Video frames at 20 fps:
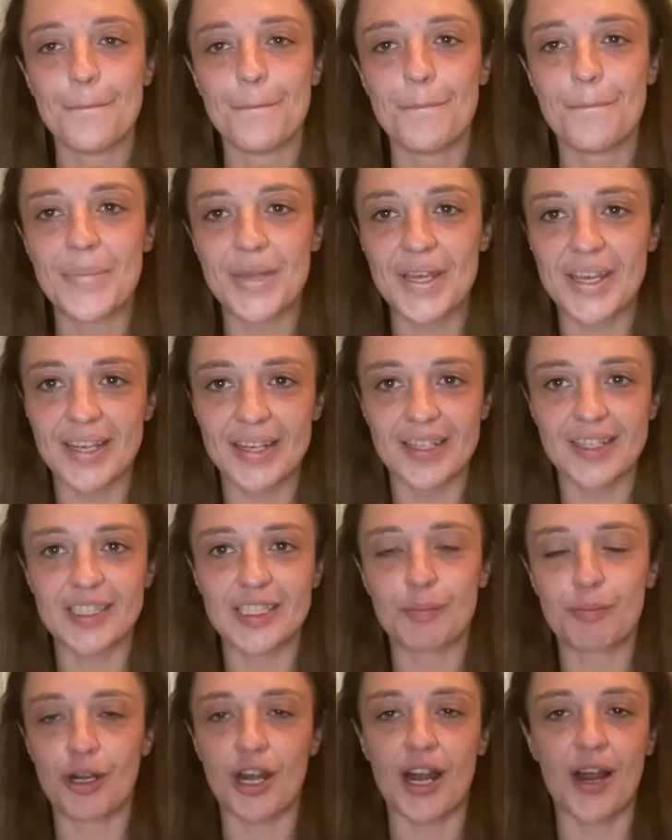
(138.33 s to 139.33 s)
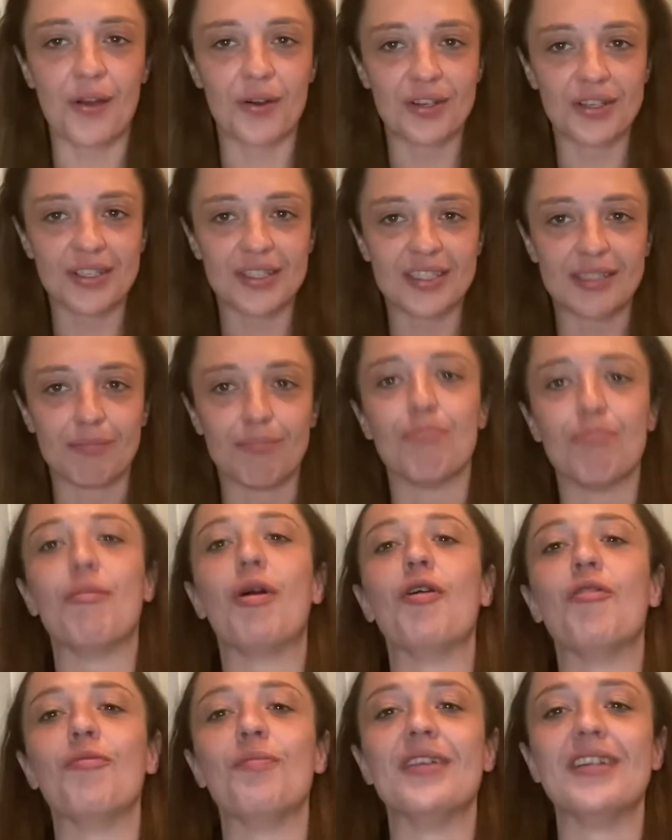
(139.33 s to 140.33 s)
biggest, proudest
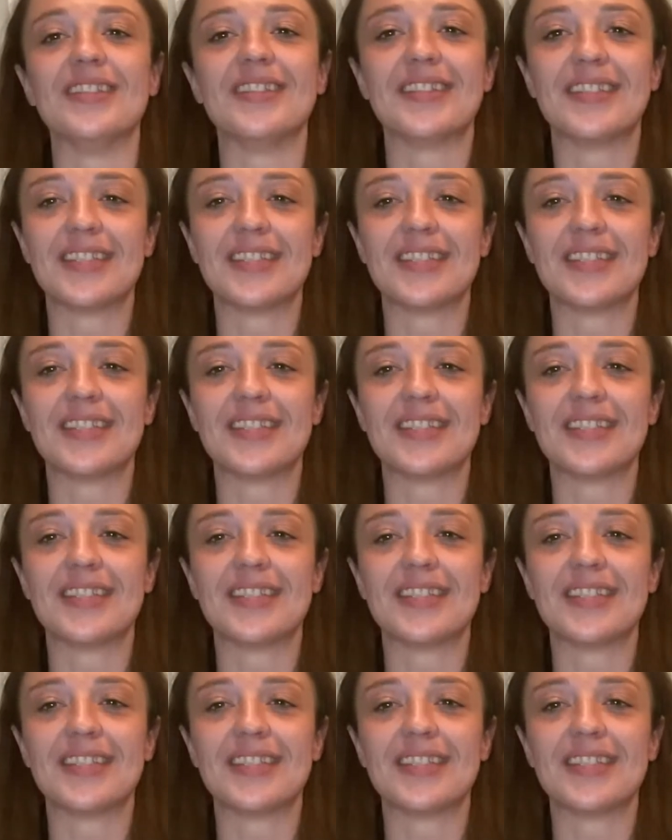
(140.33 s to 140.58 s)
moment.